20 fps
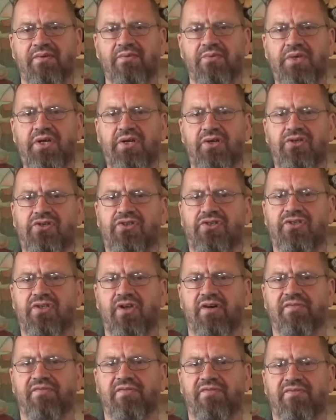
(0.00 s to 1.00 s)
reading
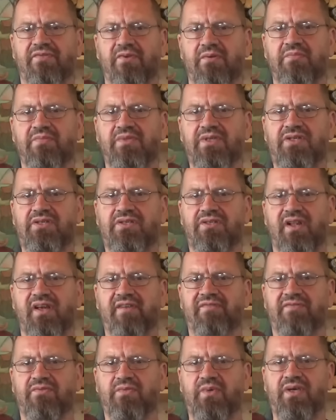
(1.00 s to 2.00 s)
stuff from these
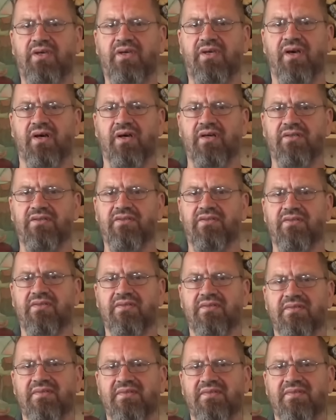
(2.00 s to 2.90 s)
left wing guys,